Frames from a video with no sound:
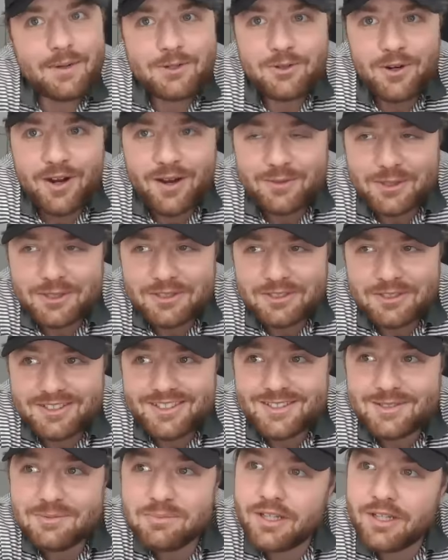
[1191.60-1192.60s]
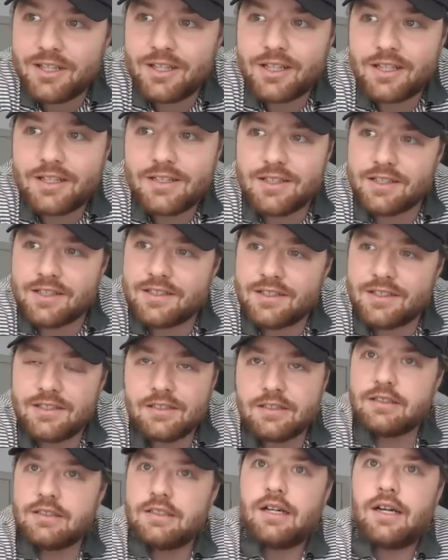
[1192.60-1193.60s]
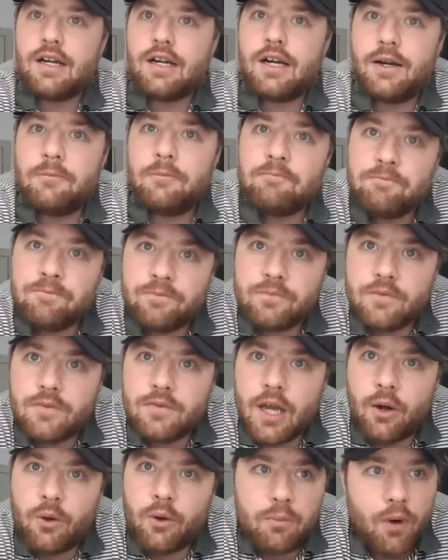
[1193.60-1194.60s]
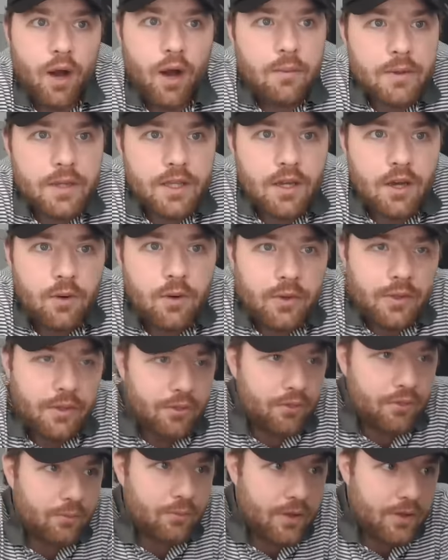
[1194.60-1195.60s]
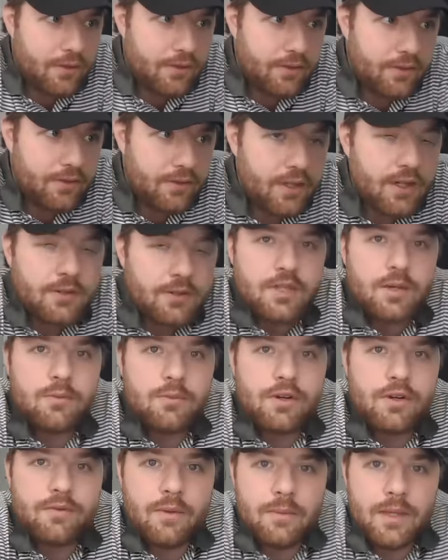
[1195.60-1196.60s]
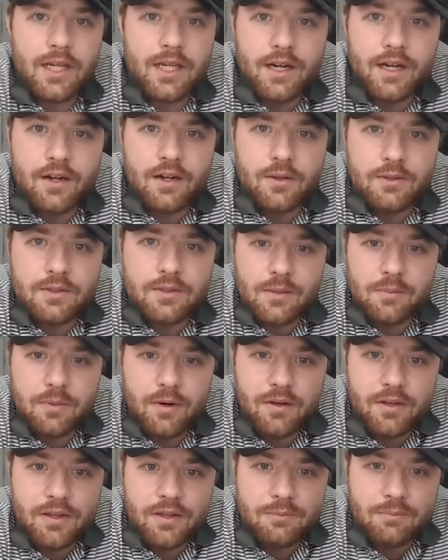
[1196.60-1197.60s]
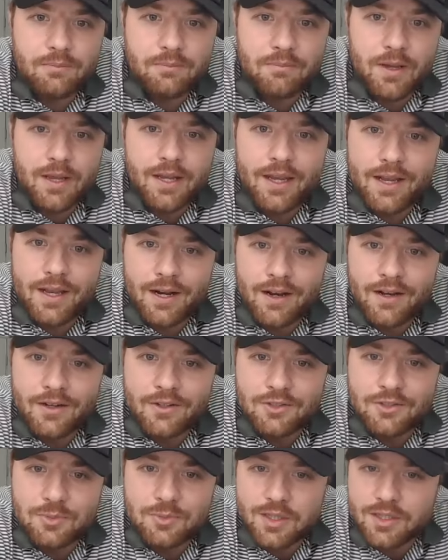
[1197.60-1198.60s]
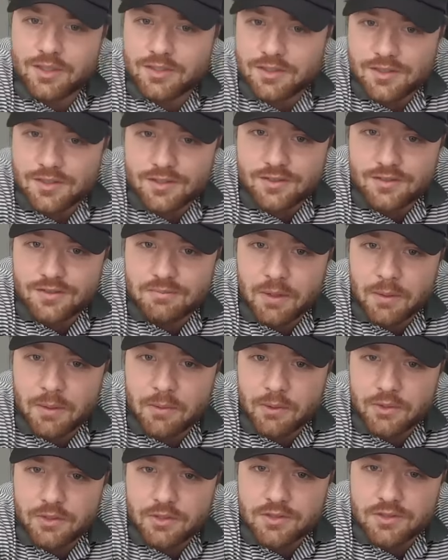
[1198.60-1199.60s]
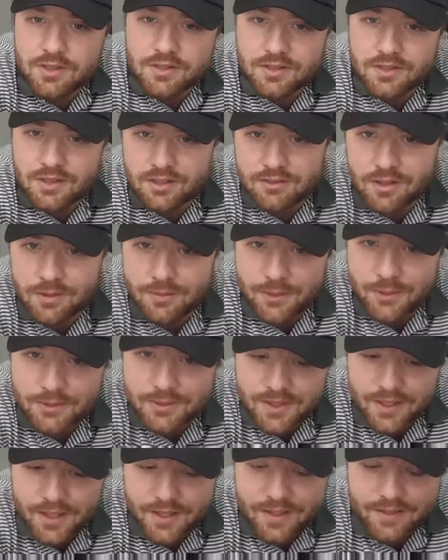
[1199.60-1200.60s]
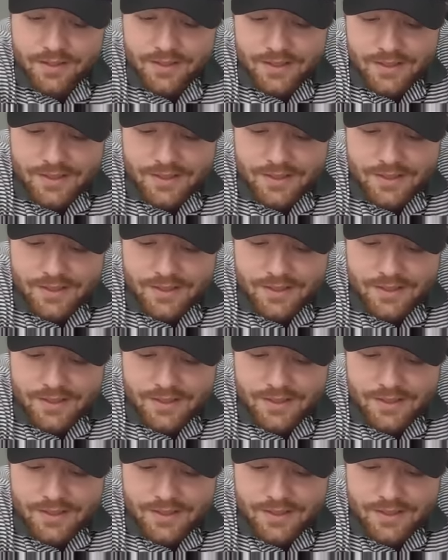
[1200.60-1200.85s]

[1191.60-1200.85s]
not my driver because it's pretty inconsistent. I would probably go with somewhat of a mid iron. I would say probably my 8 iron, just because it's my most consistent club. I would say,